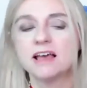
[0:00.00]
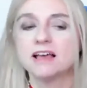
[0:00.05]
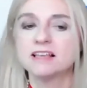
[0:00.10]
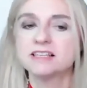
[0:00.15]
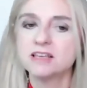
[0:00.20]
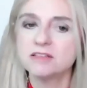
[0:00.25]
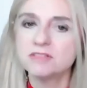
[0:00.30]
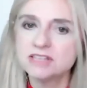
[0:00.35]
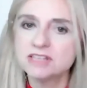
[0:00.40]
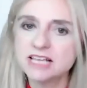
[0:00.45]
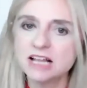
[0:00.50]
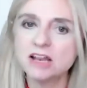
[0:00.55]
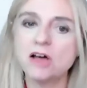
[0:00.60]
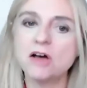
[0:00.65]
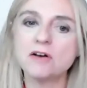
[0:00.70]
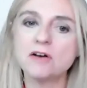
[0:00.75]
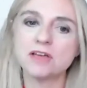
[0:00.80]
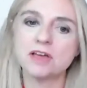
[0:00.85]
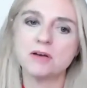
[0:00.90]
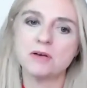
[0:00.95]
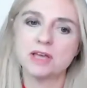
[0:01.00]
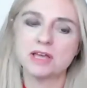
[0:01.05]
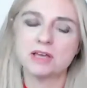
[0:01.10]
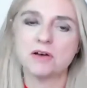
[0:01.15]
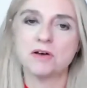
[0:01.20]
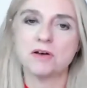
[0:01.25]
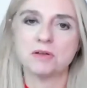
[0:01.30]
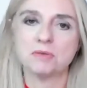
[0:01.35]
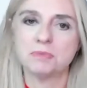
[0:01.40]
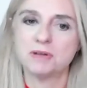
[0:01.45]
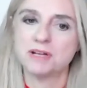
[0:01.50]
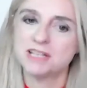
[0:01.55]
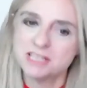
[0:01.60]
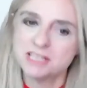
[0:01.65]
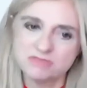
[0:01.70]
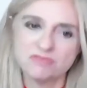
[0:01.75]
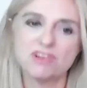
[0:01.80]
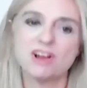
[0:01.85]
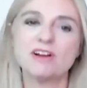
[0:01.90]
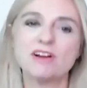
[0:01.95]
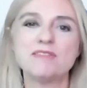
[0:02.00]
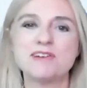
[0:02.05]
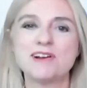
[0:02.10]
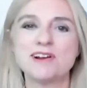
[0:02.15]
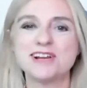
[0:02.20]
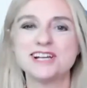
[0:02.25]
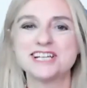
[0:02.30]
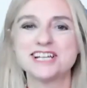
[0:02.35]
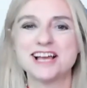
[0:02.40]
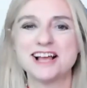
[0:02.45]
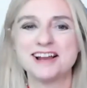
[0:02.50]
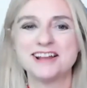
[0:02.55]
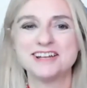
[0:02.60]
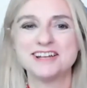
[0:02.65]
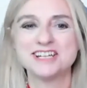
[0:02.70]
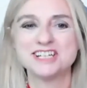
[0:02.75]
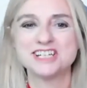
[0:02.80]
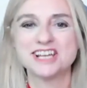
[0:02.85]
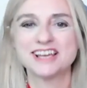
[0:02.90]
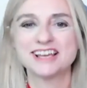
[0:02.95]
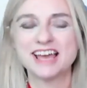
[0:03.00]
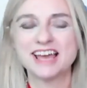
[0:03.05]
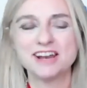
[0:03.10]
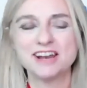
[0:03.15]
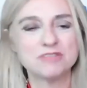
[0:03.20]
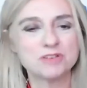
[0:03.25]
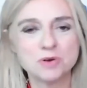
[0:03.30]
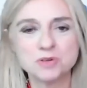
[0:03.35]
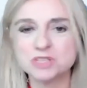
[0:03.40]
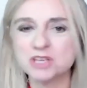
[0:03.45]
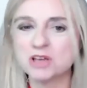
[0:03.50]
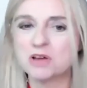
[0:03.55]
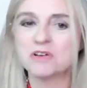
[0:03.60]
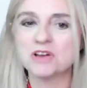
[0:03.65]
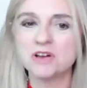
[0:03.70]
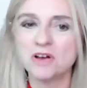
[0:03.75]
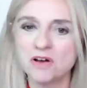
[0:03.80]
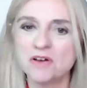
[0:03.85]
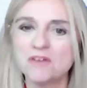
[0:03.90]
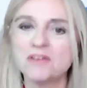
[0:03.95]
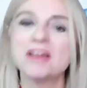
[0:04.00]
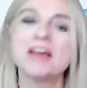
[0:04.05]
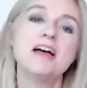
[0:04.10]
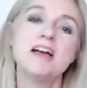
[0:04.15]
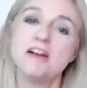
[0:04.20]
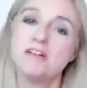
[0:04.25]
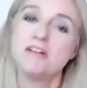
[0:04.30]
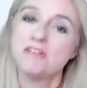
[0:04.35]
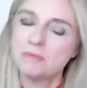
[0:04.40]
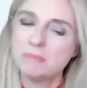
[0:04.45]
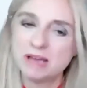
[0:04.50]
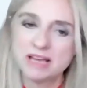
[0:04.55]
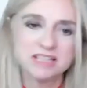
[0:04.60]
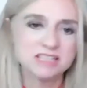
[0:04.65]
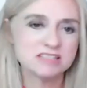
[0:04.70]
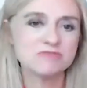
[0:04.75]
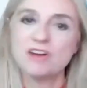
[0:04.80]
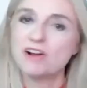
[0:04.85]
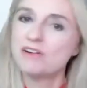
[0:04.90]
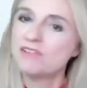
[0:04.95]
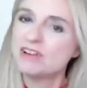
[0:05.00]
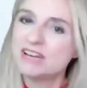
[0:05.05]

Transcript: So there's a lot going on, but it's very, very challenging. And of course, Hong Kong remains very